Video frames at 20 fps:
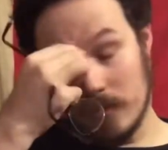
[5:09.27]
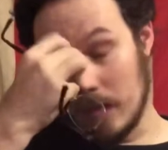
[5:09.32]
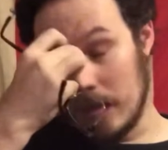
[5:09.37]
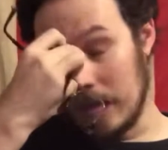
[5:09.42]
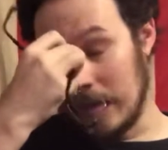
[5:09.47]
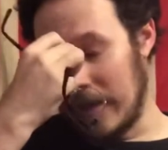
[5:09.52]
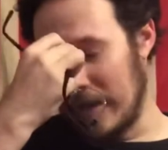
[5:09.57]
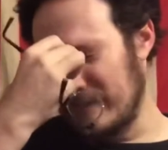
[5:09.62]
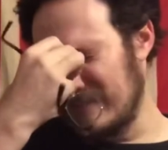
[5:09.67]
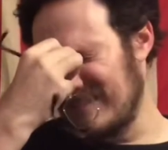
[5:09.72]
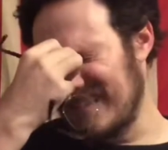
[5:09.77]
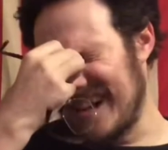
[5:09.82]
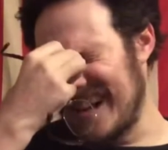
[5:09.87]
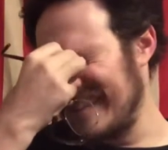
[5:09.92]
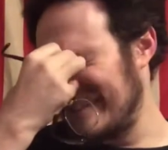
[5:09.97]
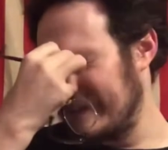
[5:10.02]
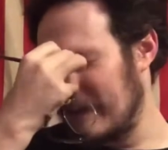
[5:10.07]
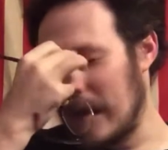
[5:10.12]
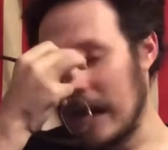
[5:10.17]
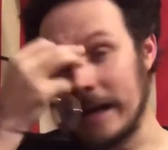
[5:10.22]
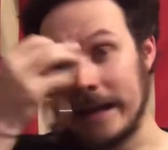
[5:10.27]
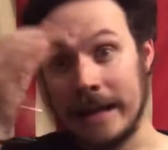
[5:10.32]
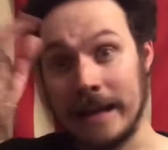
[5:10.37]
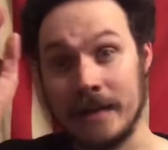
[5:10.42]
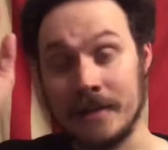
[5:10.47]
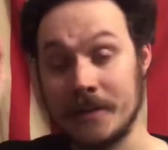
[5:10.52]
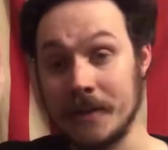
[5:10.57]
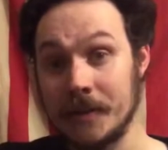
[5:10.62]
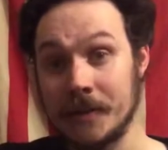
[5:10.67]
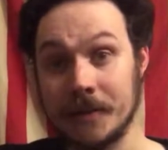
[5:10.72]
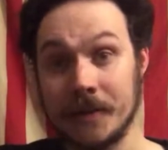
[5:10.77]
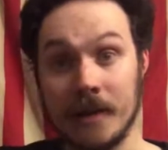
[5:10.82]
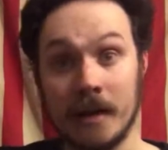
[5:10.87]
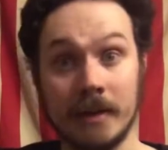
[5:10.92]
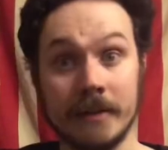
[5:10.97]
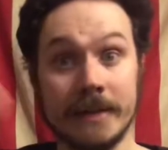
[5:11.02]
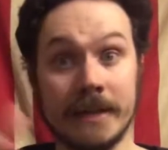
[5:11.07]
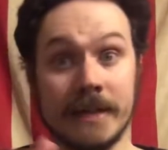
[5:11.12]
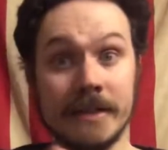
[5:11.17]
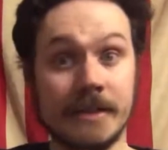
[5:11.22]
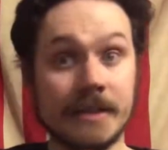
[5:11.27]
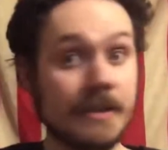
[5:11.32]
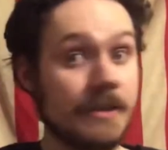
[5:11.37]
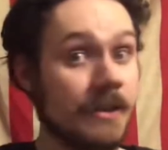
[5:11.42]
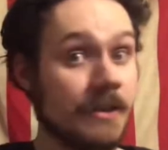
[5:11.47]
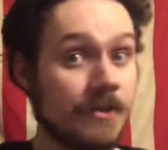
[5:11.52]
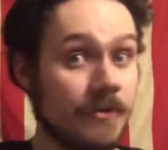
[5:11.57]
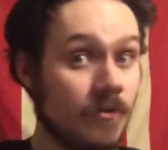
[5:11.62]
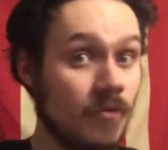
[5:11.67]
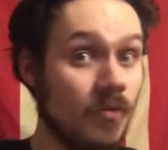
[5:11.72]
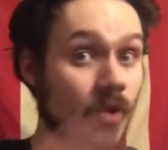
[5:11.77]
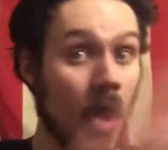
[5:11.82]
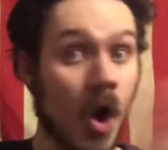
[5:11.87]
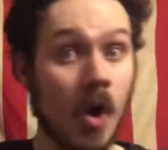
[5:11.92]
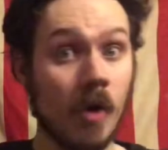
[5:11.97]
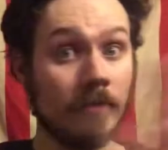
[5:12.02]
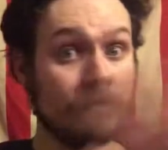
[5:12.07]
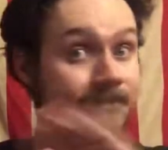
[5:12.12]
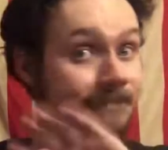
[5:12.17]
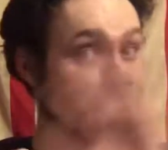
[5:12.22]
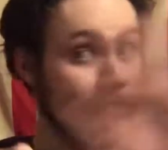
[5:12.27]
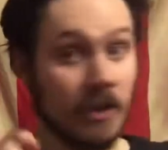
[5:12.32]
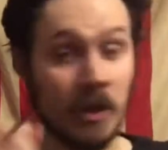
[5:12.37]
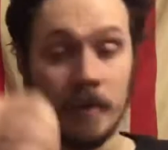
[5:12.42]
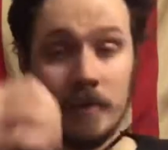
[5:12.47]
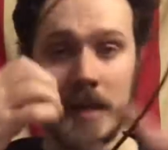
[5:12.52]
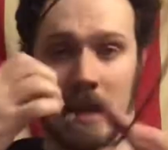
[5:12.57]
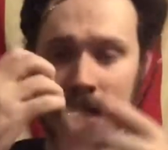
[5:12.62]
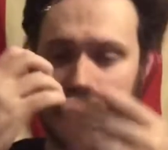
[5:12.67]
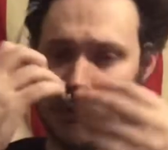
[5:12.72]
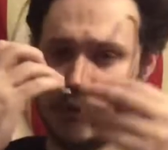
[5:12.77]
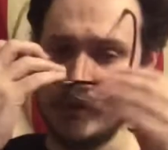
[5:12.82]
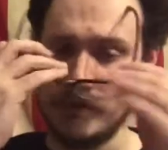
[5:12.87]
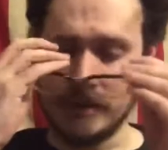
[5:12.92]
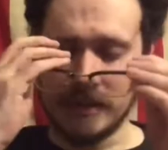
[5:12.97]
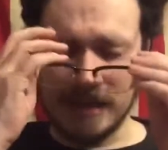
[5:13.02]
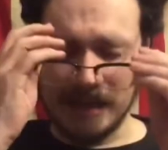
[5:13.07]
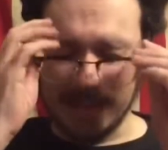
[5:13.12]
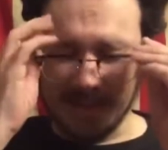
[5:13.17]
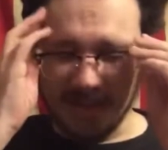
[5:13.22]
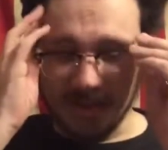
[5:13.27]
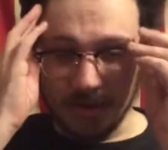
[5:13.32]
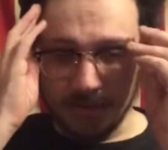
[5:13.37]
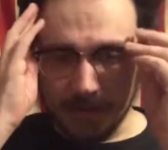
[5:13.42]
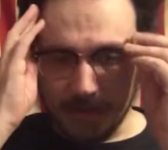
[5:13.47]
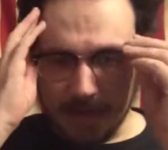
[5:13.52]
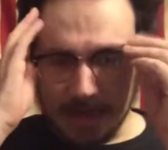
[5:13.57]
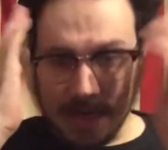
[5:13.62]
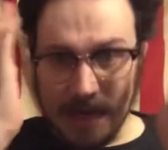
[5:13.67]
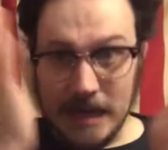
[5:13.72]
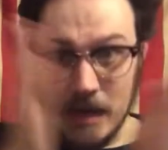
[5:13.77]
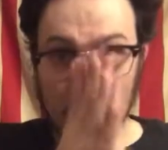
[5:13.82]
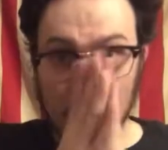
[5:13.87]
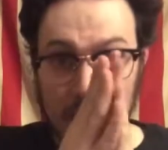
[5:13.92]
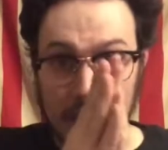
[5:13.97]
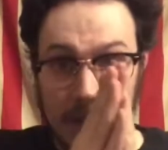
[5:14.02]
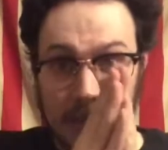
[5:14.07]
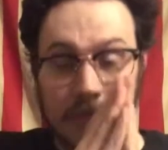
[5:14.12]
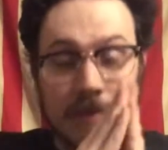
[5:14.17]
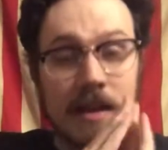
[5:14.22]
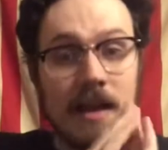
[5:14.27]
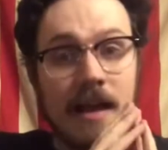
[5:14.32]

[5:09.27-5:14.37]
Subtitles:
I can't deal, y'all. That's just, no, can't do it, can't think of it. Anyway,